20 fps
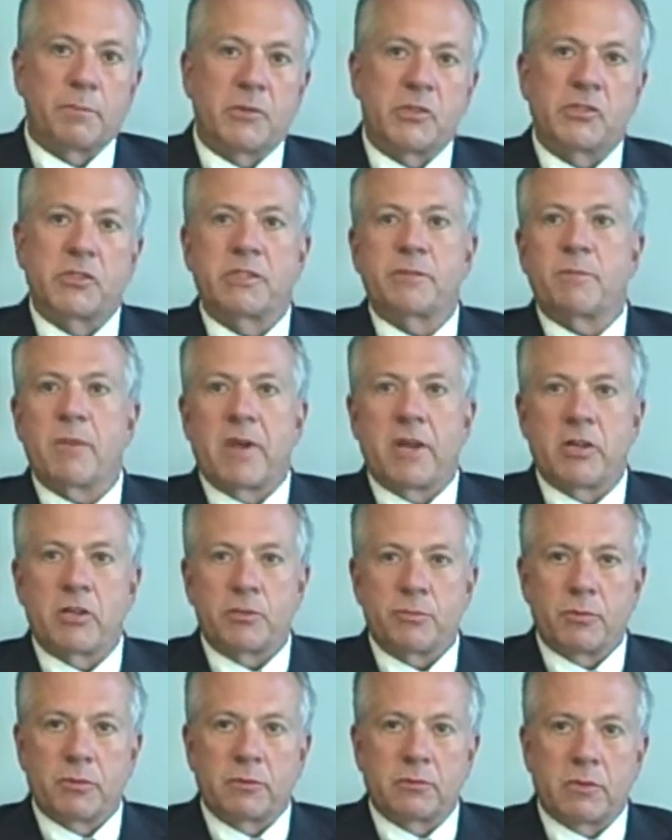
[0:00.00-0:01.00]
Business
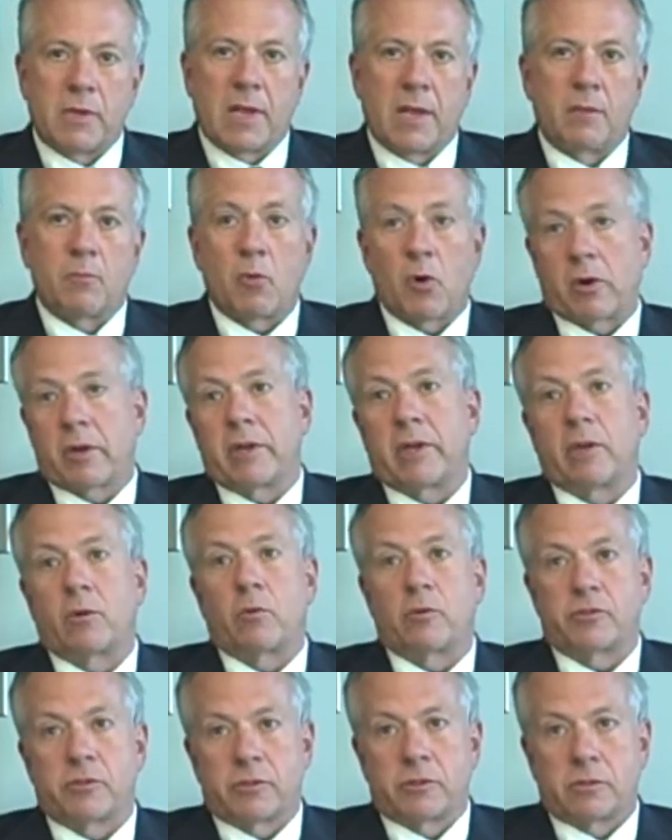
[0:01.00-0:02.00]
management and marketing
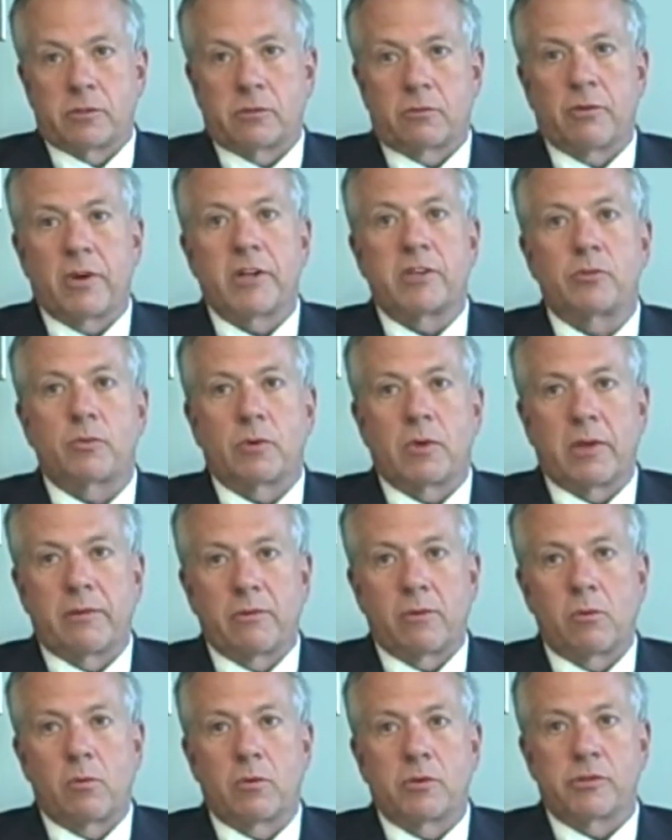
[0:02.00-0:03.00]
courses, Oh. graduate
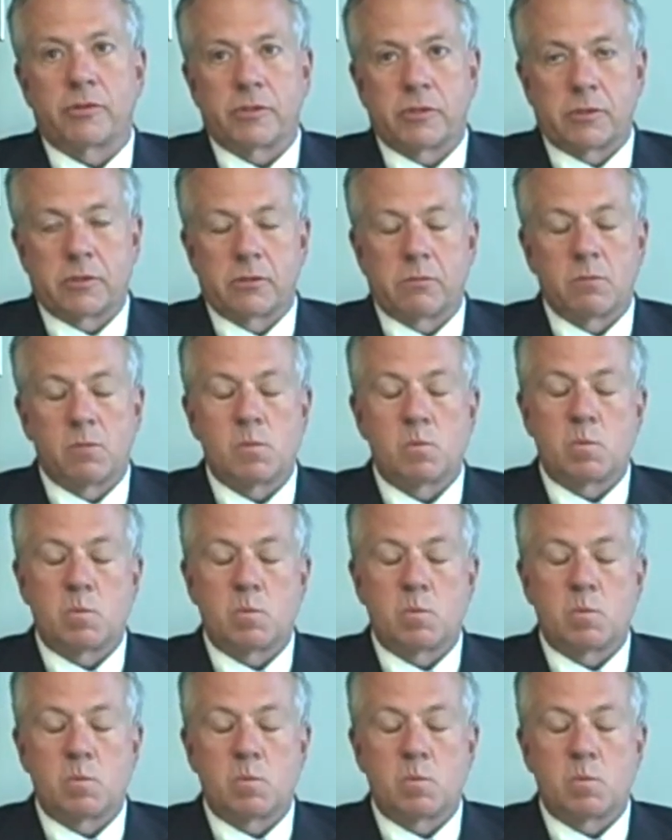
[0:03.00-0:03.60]
level courses.